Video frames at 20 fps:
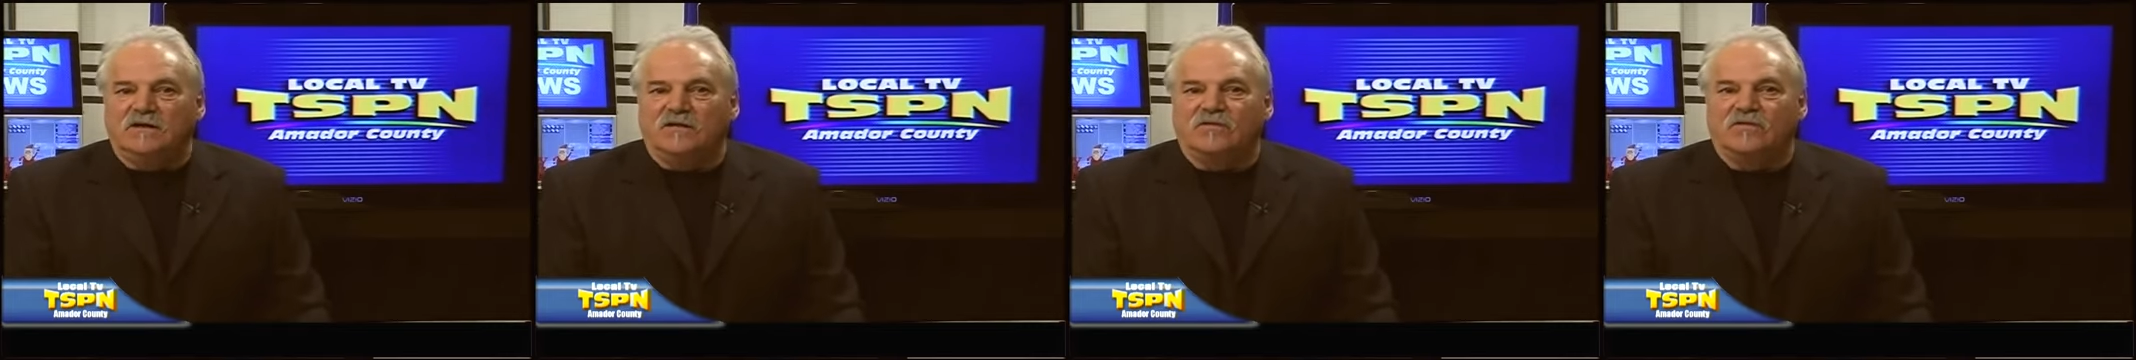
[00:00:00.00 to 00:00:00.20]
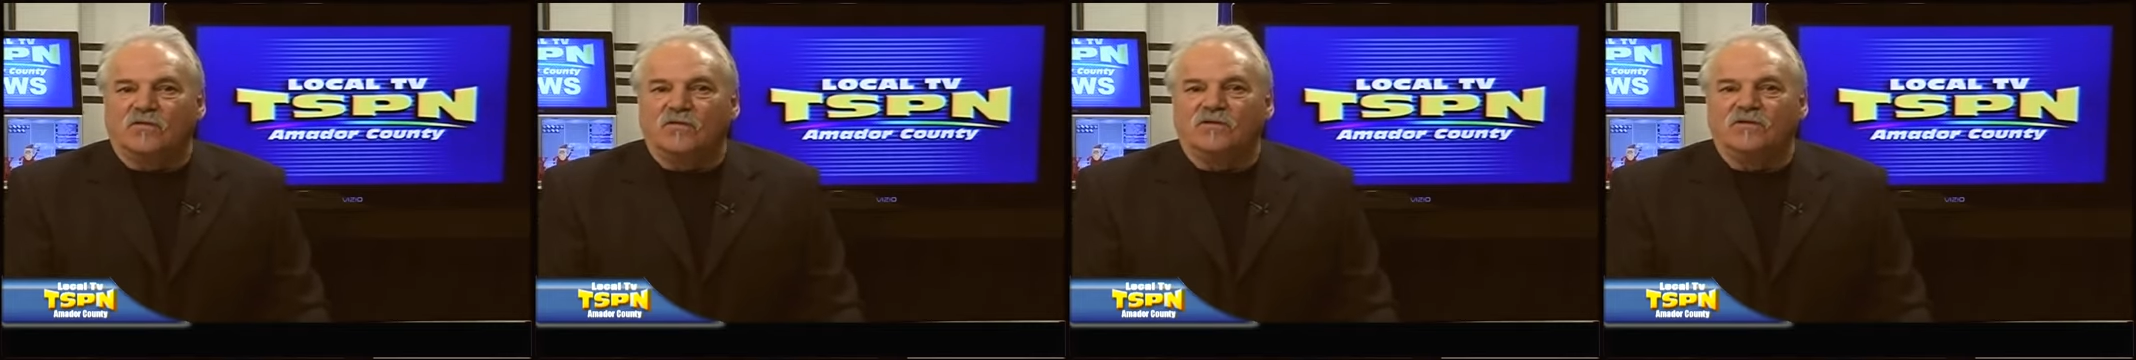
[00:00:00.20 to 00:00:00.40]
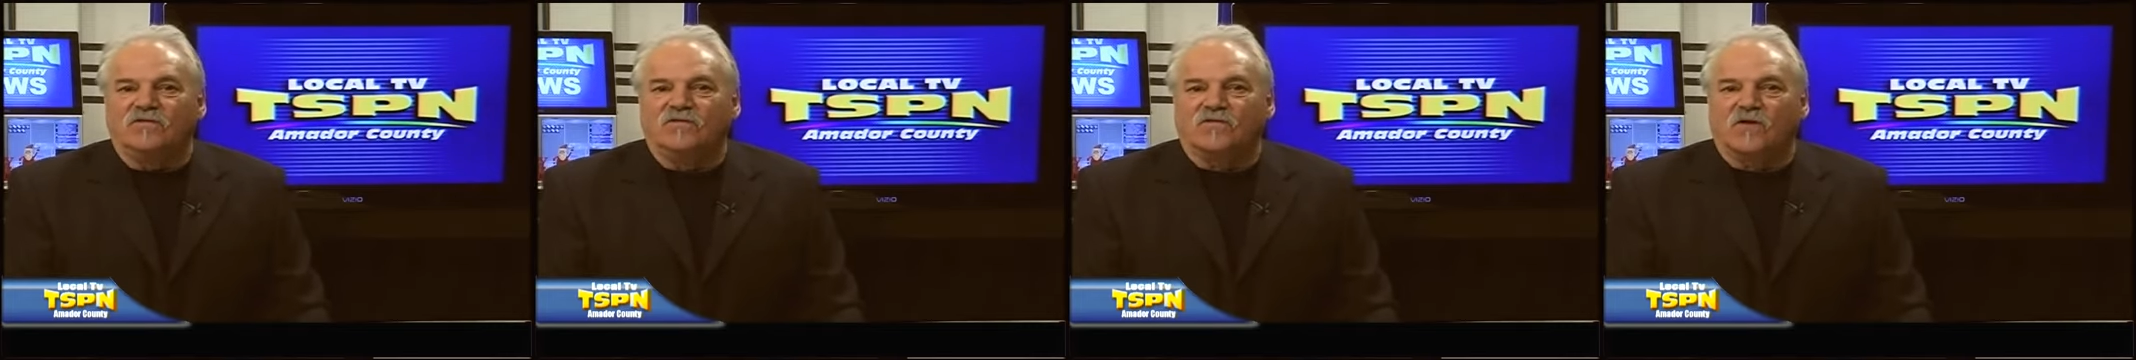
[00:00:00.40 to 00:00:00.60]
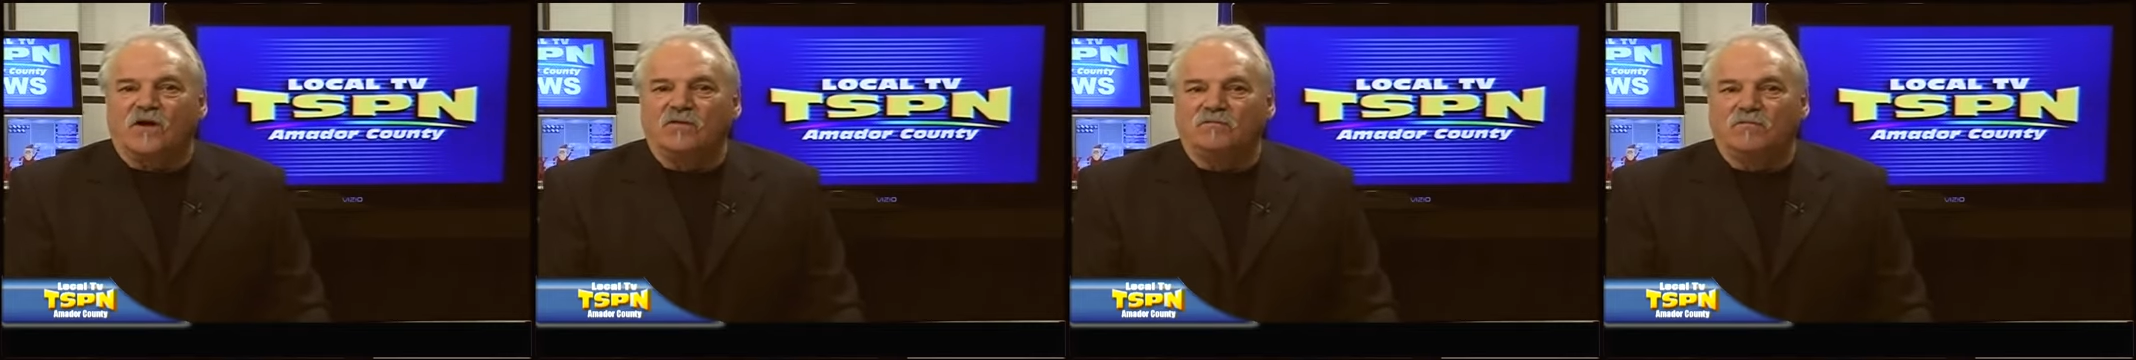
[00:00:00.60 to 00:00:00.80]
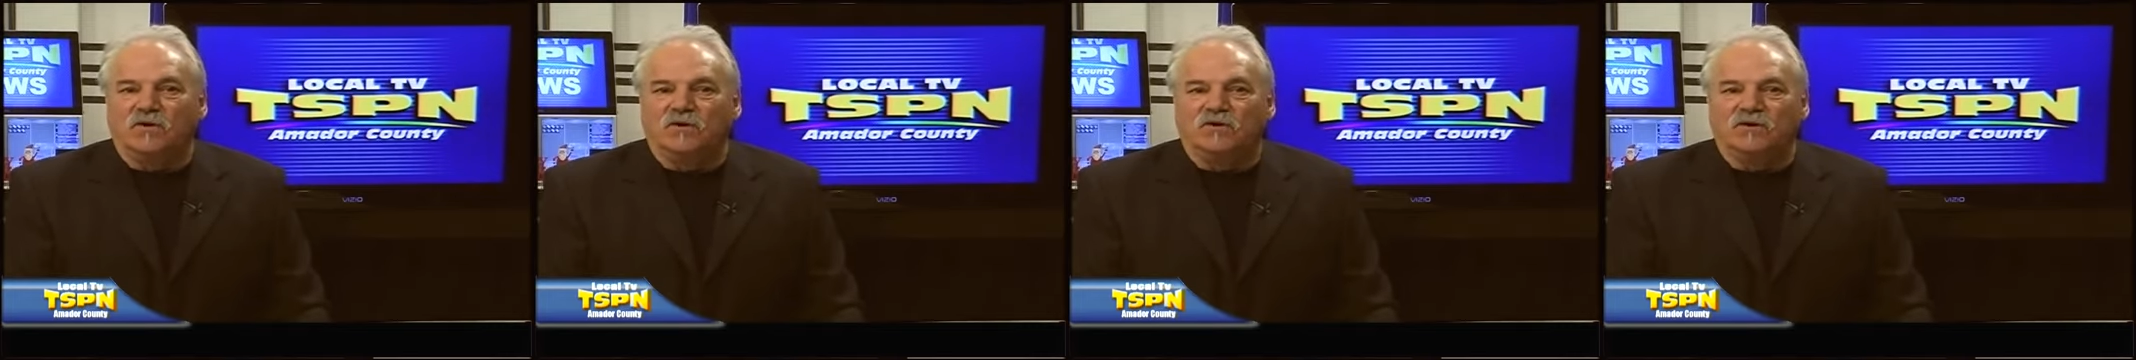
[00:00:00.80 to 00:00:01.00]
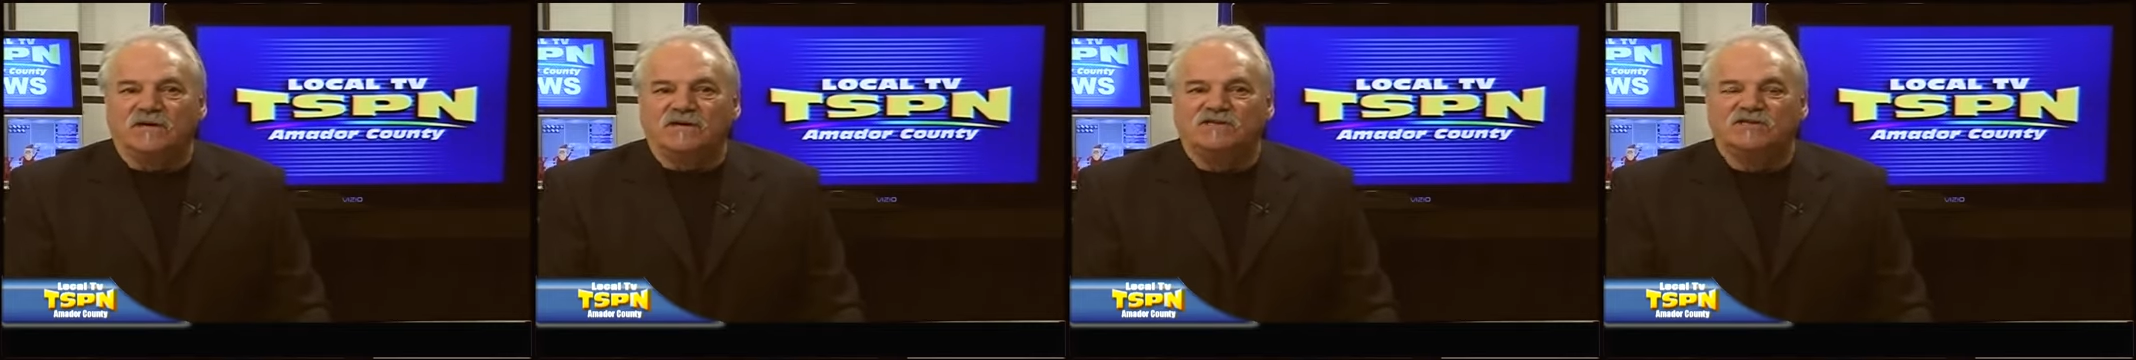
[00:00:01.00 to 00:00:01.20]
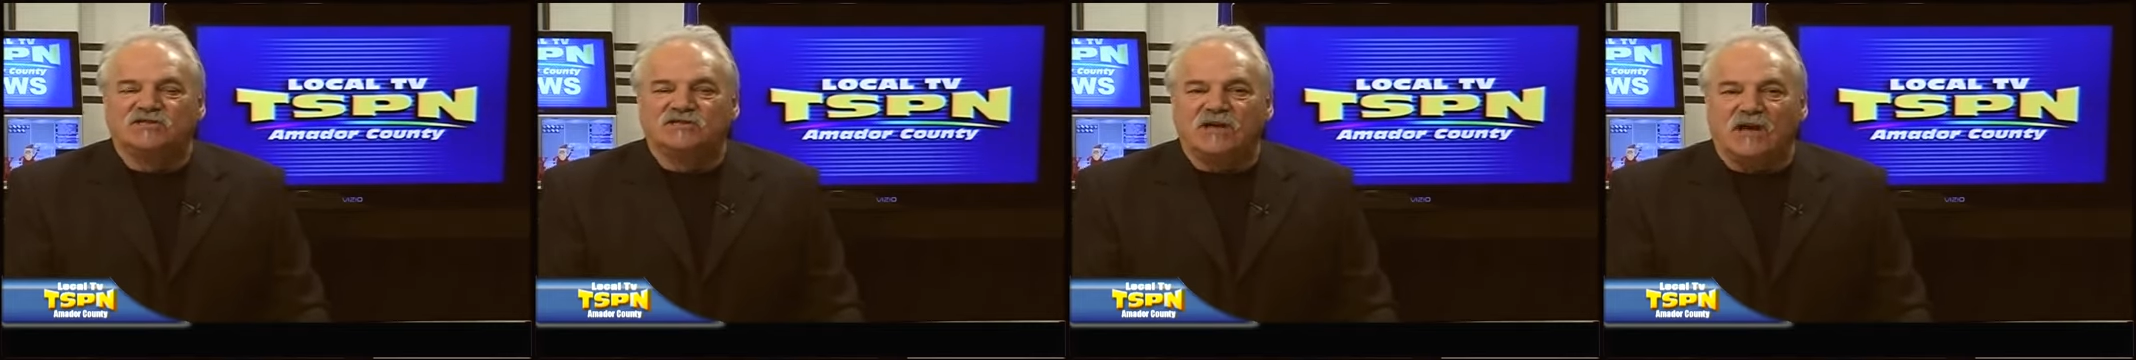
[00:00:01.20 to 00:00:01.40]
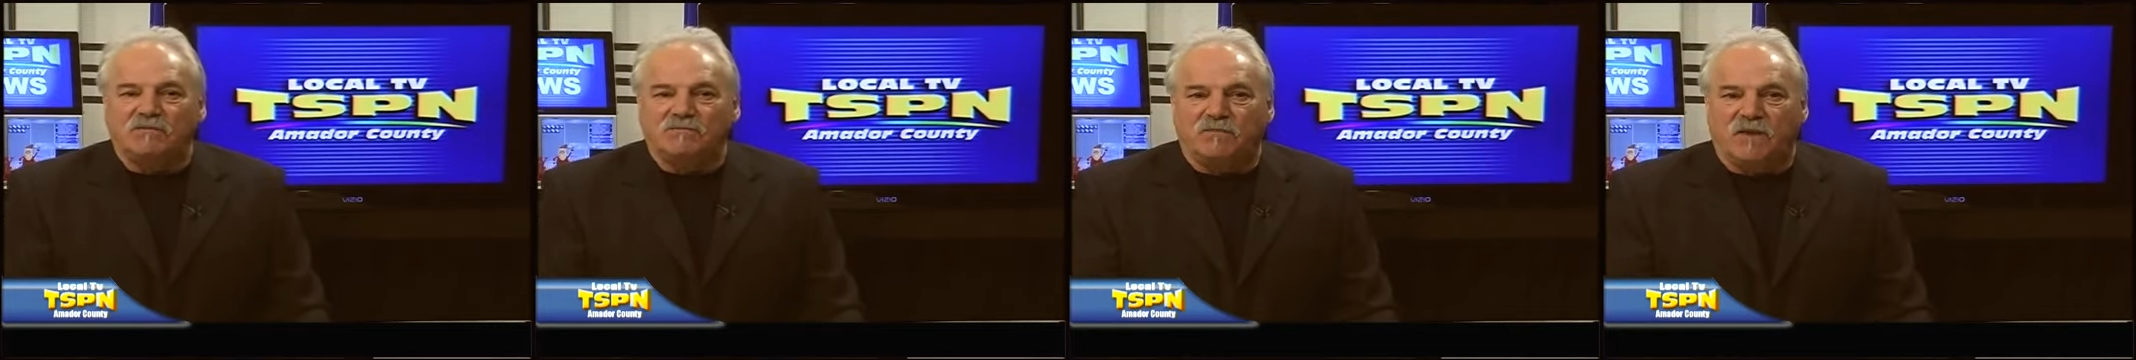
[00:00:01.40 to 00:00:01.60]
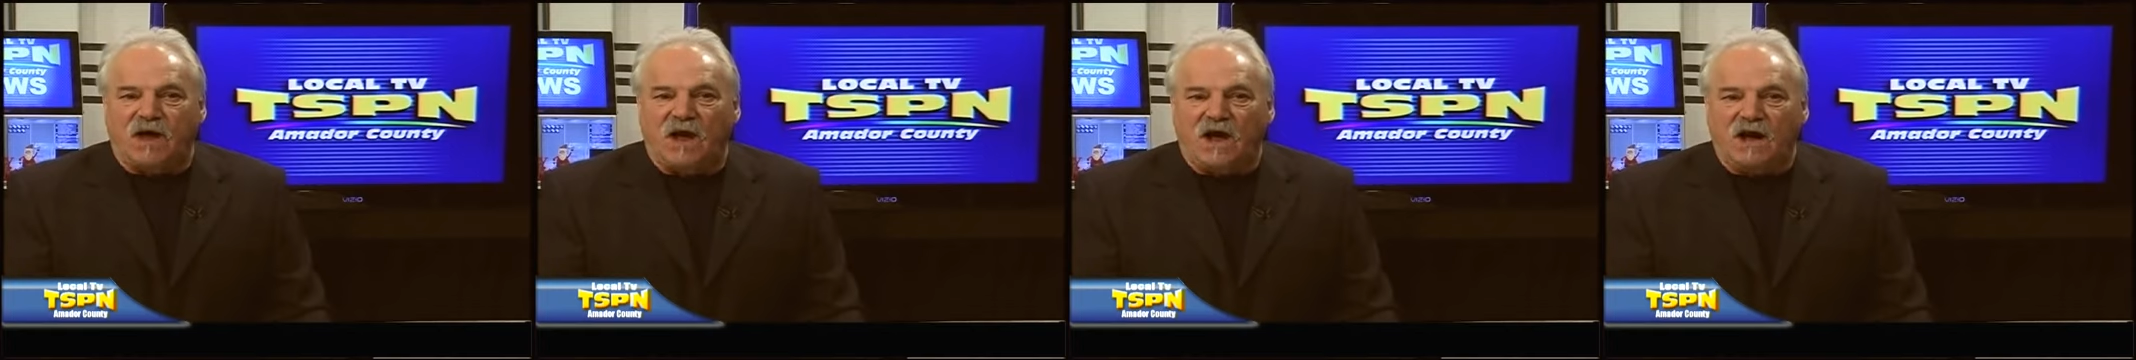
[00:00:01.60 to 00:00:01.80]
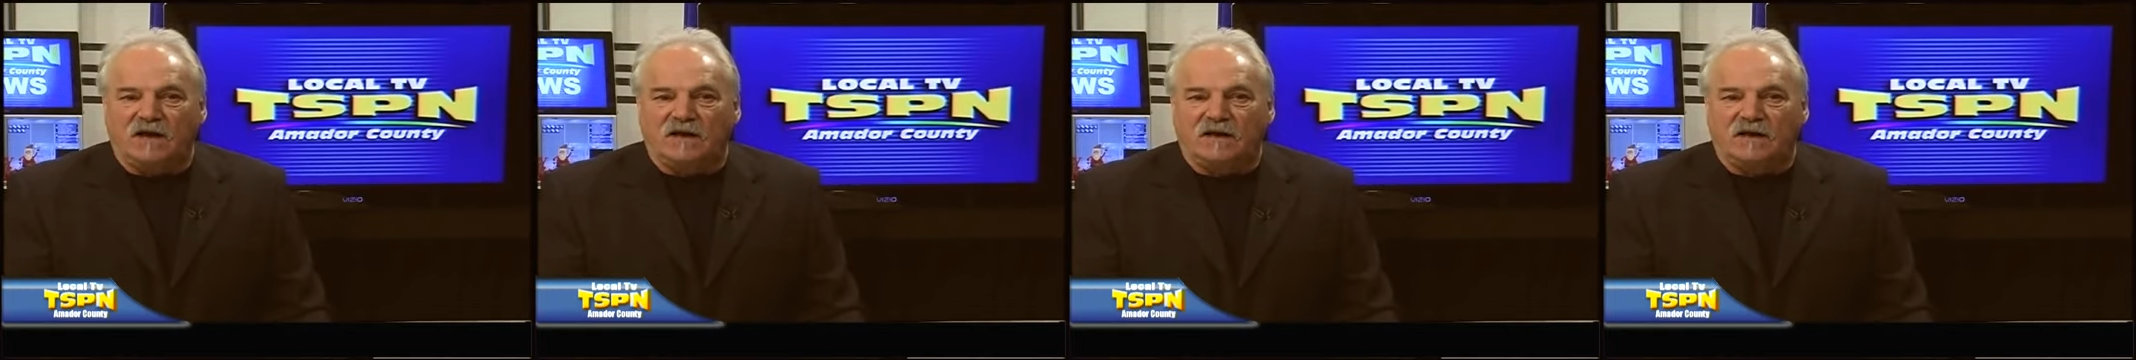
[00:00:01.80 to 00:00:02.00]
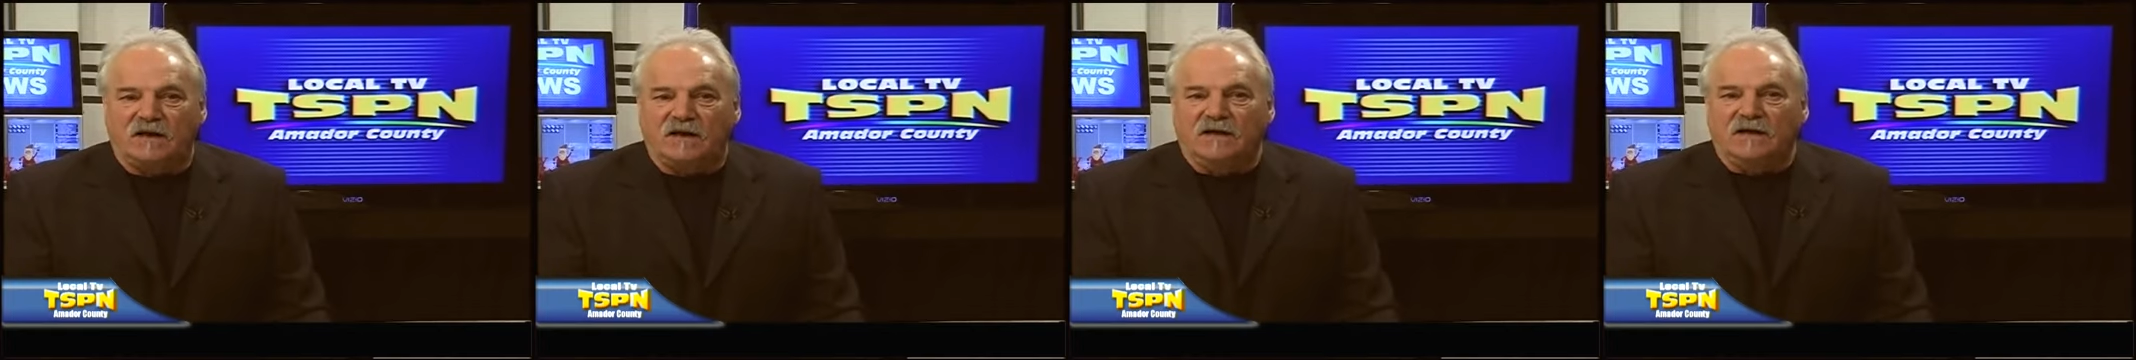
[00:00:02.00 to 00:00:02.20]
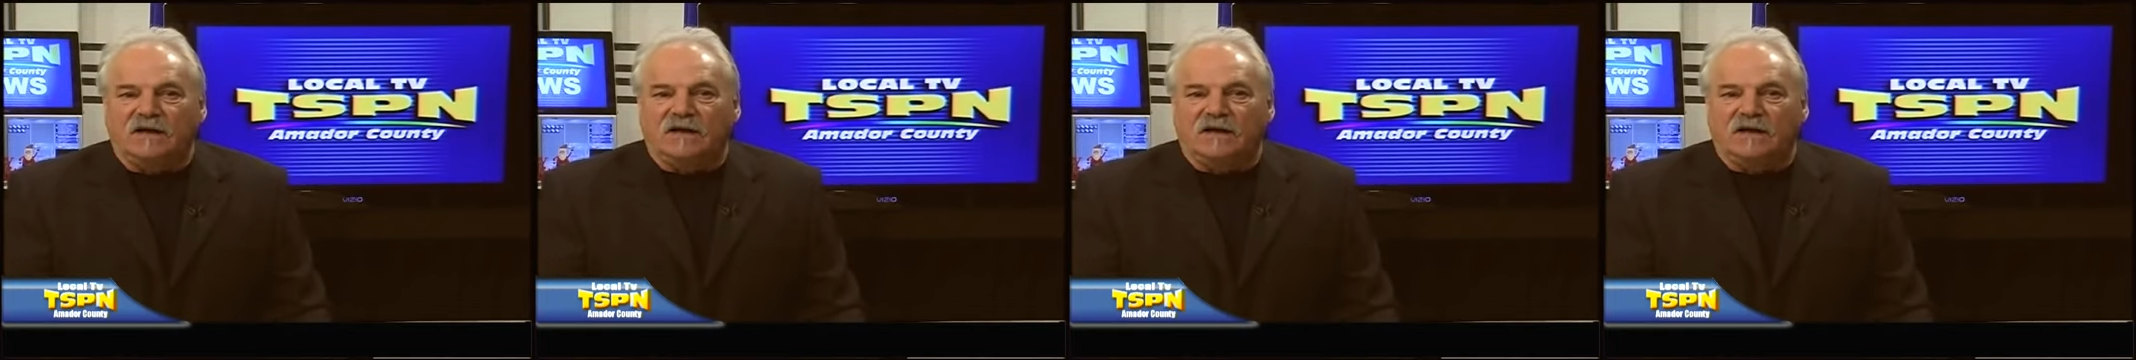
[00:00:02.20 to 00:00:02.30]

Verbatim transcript: through the front building setback